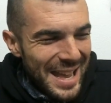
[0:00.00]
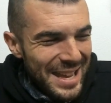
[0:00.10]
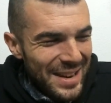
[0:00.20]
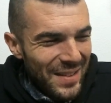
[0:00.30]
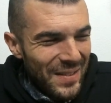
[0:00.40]

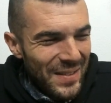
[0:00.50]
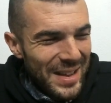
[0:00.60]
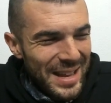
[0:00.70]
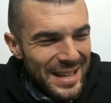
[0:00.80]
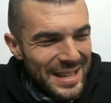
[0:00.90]
You know,
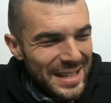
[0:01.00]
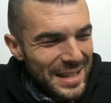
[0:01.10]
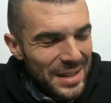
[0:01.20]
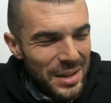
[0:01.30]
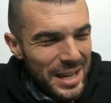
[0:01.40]

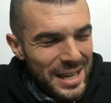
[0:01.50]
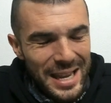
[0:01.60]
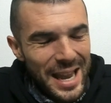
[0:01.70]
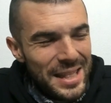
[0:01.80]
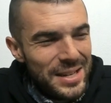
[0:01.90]
uh, he,
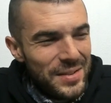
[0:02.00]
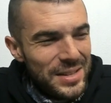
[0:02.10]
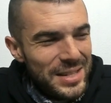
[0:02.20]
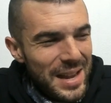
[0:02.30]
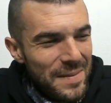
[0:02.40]
he, had to deal with
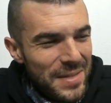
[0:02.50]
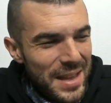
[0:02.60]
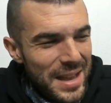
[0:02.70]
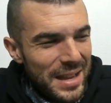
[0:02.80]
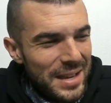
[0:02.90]
the same
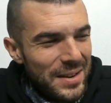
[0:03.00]
thing.